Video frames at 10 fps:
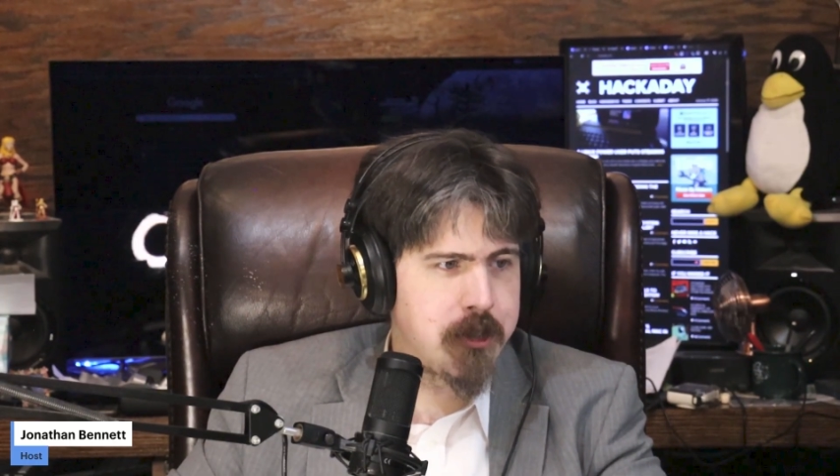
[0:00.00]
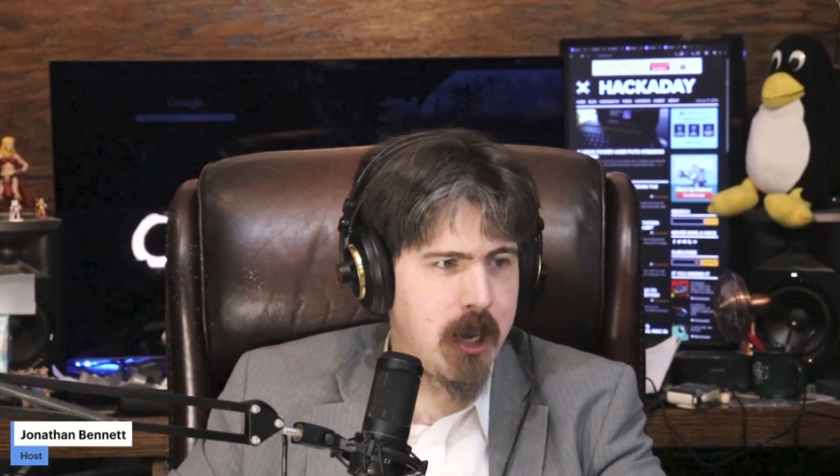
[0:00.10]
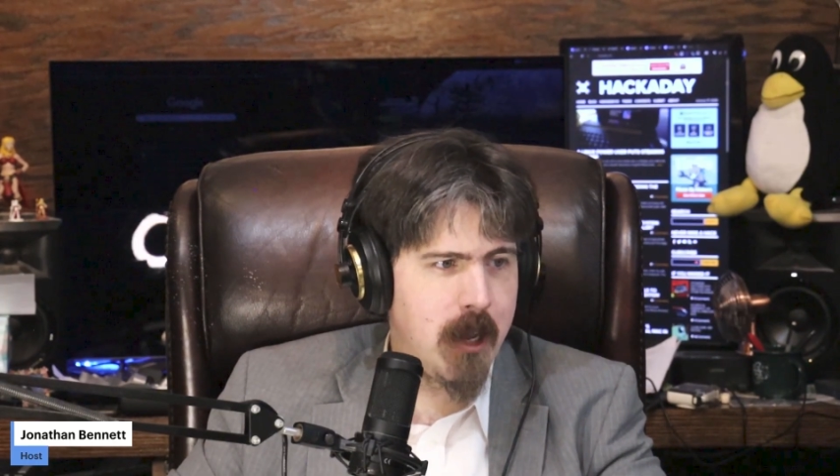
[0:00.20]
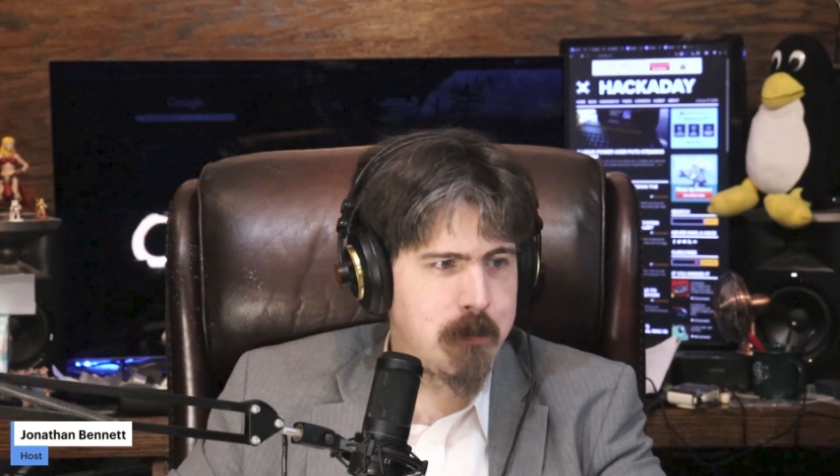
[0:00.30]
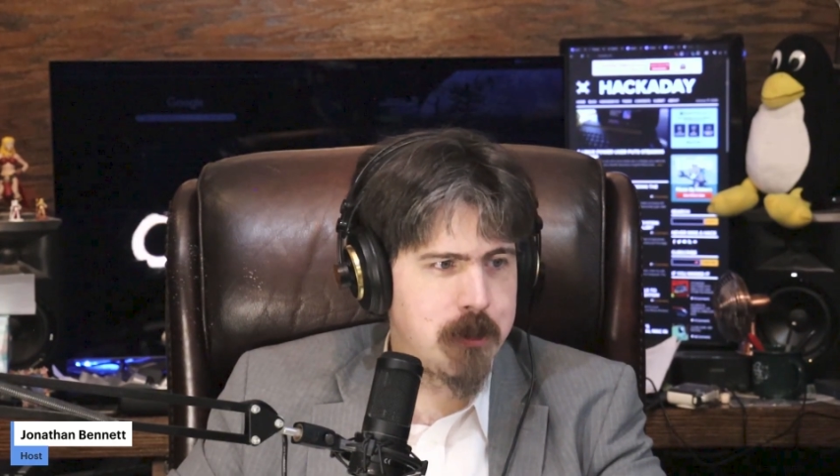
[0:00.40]

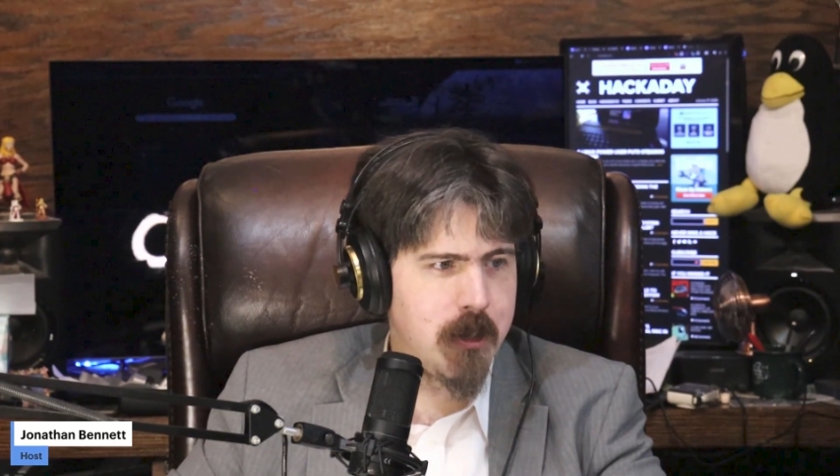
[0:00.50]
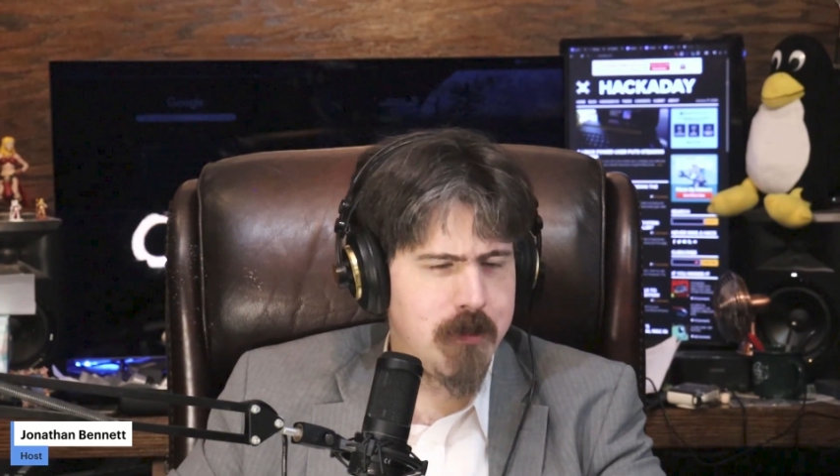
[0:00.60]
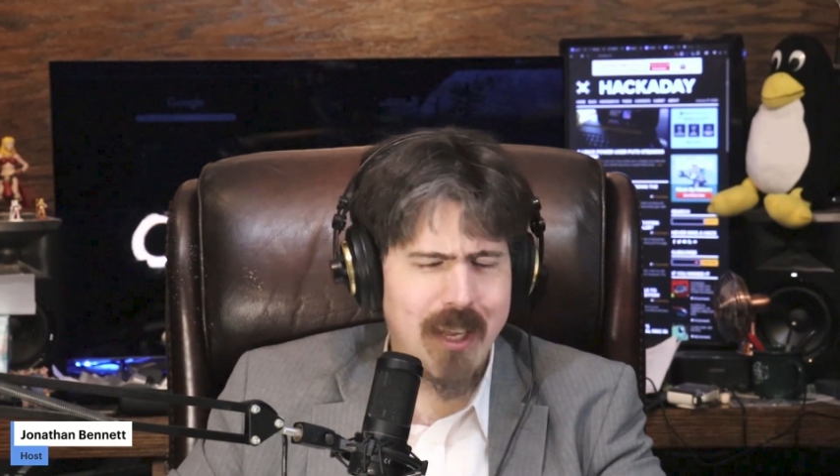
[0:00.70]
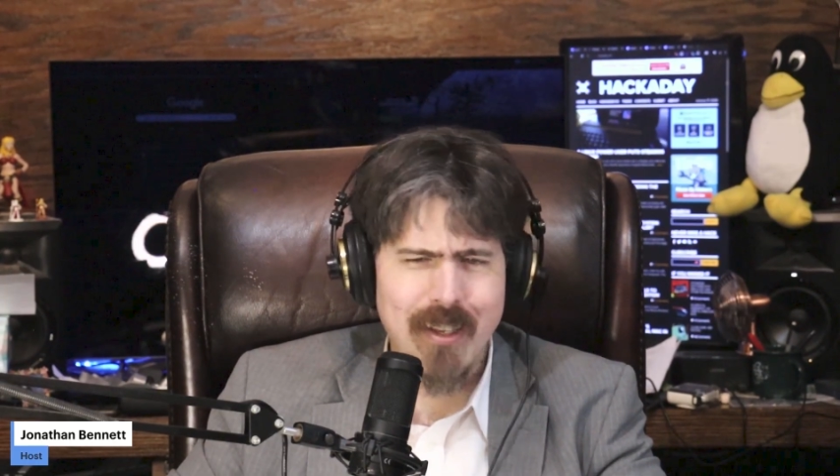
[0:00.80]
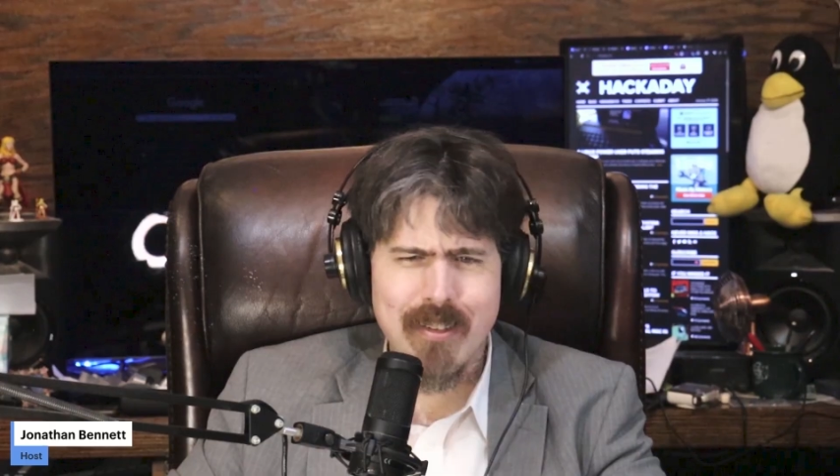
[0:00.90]
tops
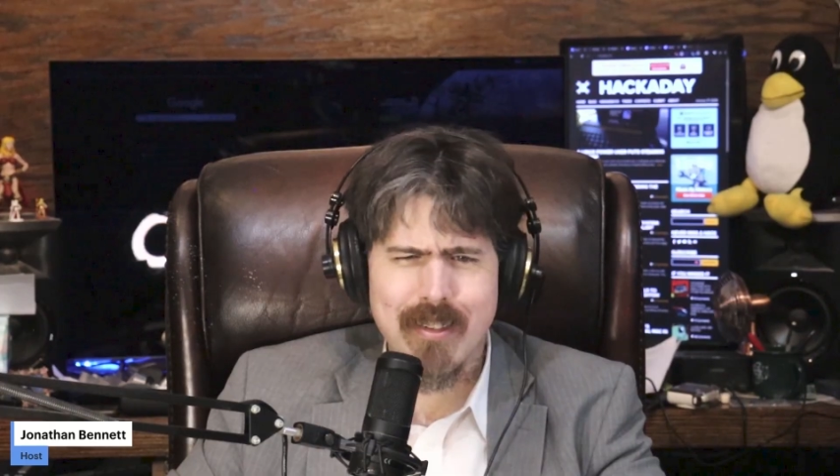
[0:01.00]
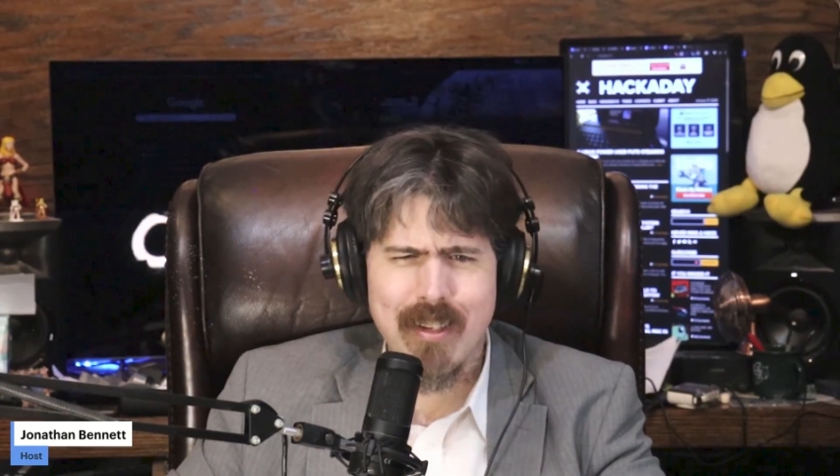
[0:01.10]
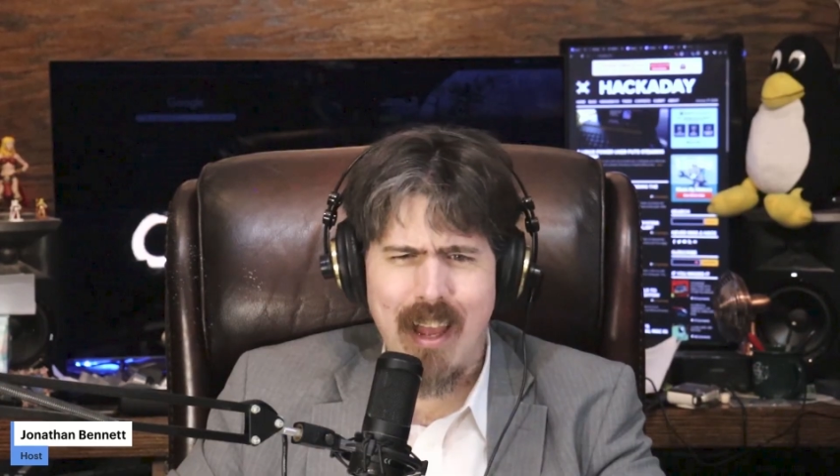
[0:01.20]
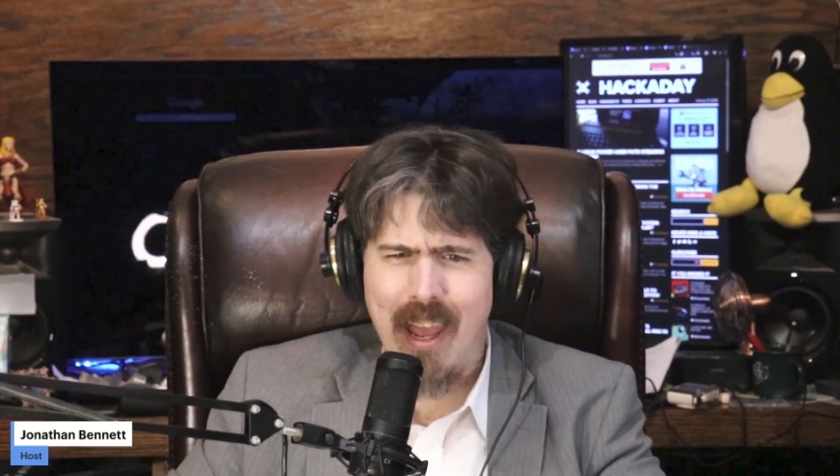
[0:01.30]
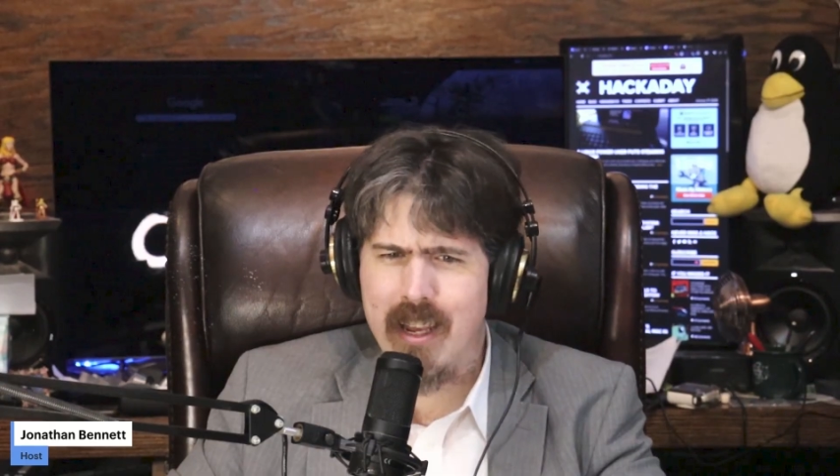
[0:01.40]
of
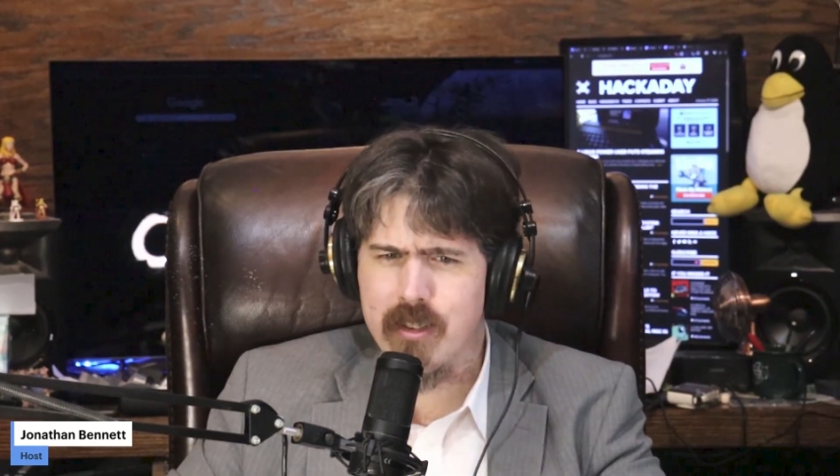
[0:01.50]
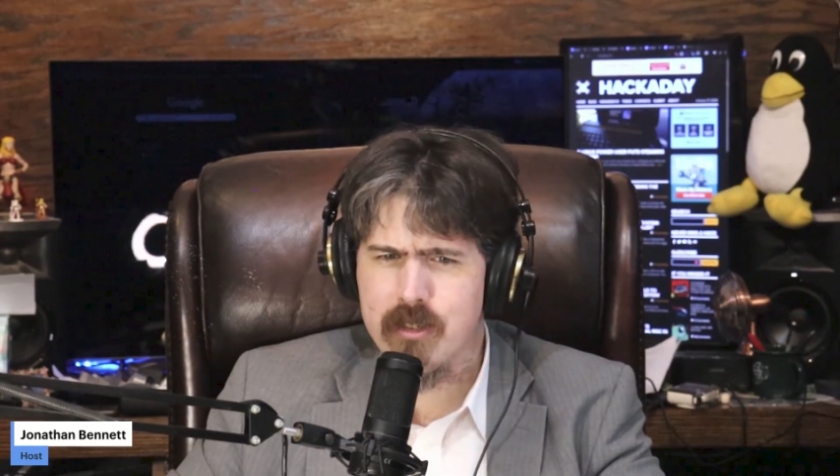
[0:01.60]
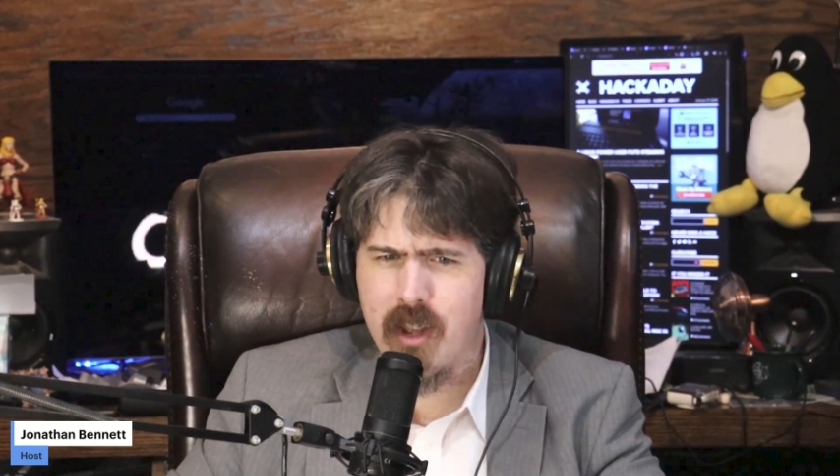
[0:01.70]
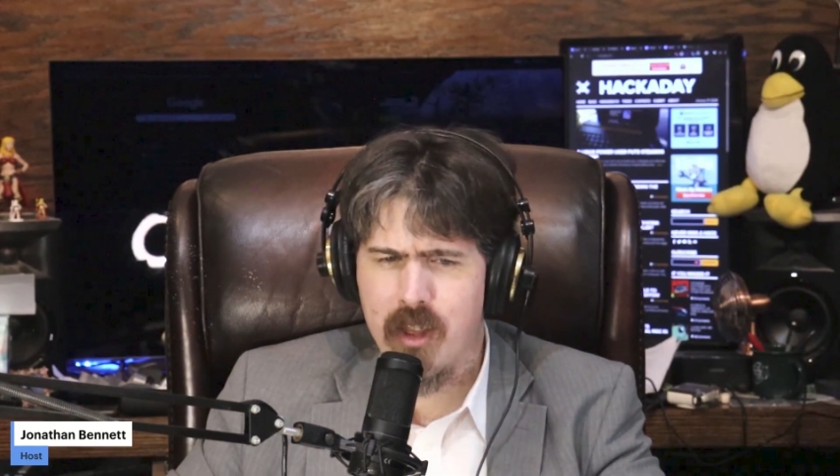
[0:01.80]
INT8,